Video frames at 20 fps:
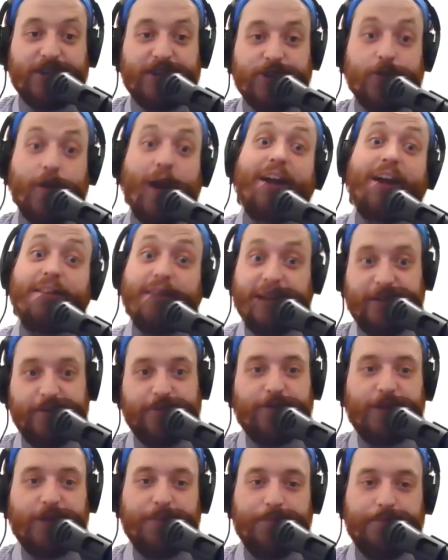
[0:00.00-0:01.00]
are directly
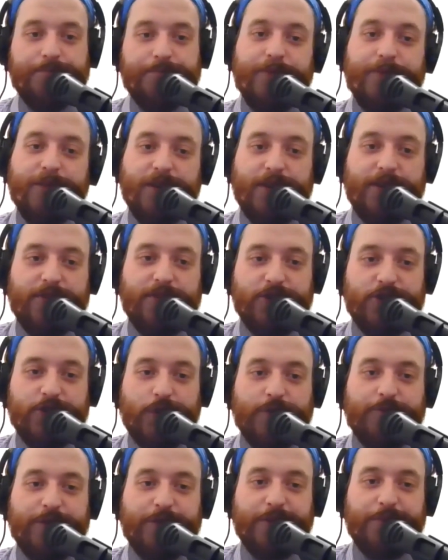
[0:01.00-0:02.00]
from the
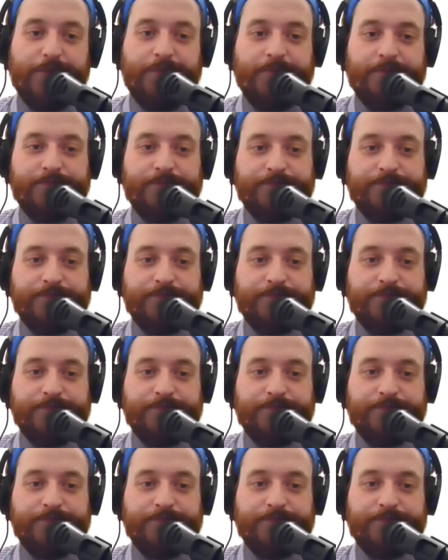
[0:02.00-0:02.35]
short film.